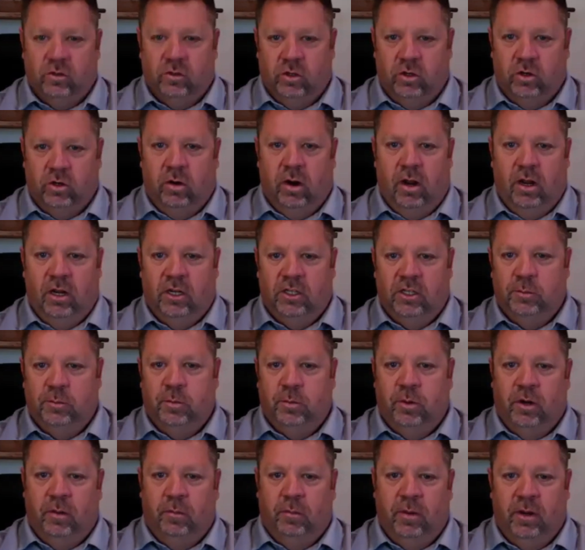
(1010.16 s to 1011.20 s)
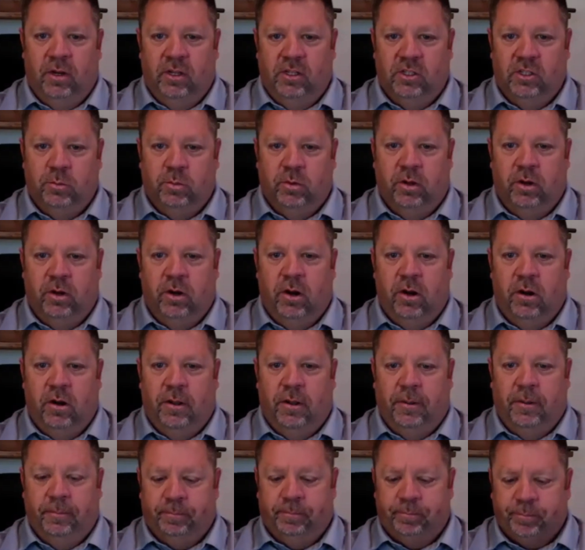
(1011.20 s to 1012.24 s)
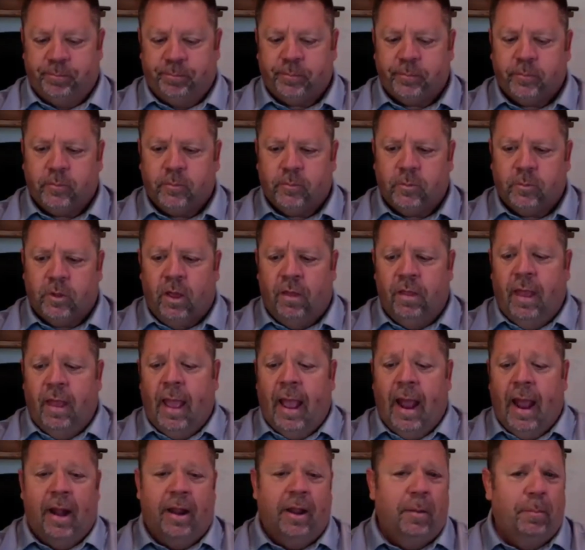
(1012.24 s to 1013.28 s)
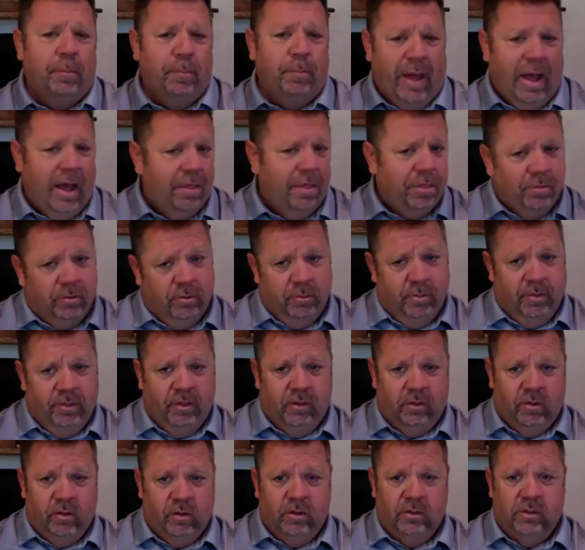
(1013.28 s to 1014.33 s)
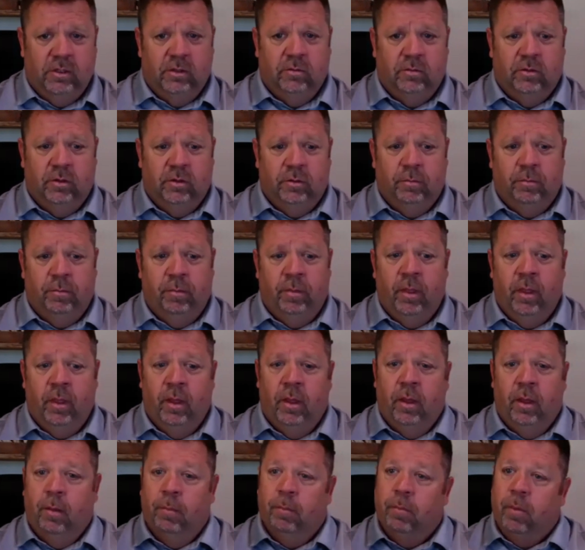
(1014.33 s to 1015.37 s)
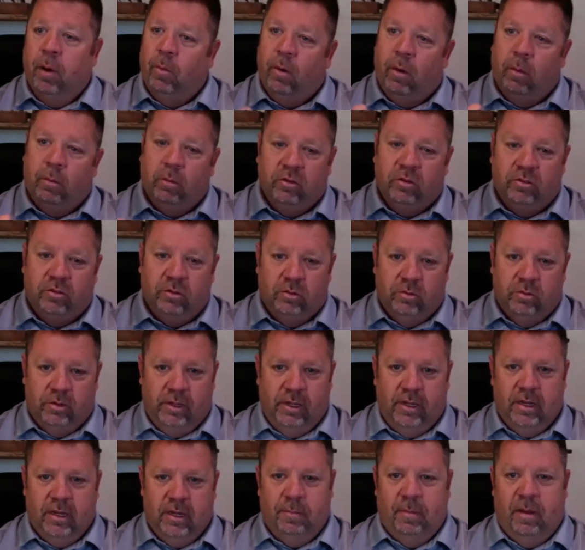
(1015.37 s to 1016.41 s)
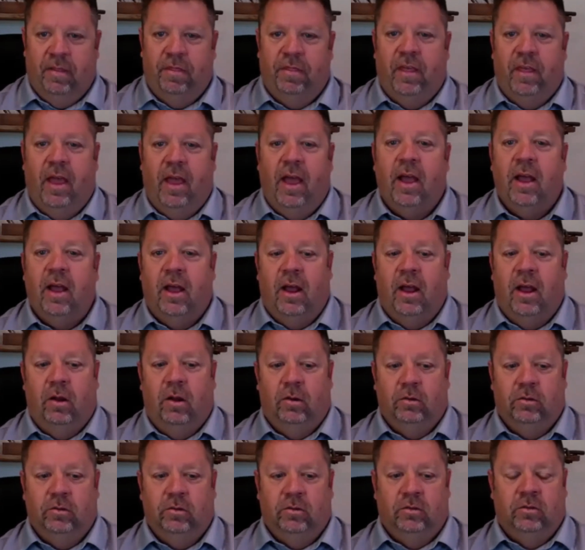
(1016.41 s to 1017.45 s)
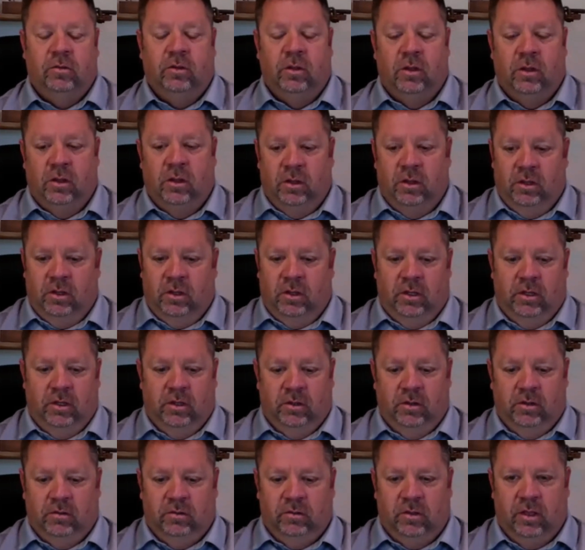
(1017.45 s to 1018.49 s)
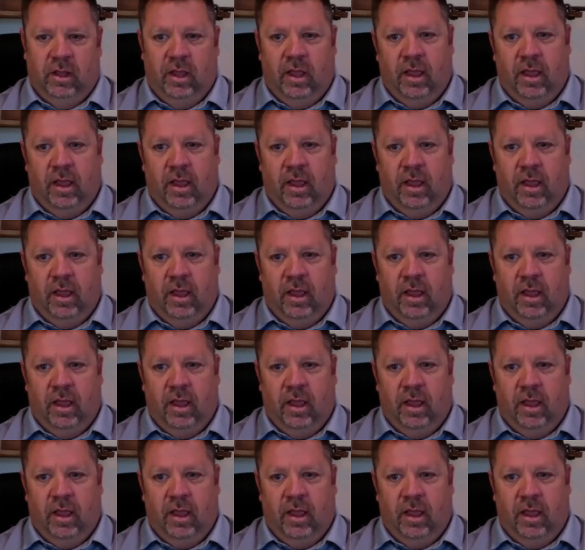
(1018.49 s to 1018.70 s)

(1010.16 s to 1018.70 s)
the garage, put a mini split on it. They added a bathroom in the laundry room. But what was unique about that house is they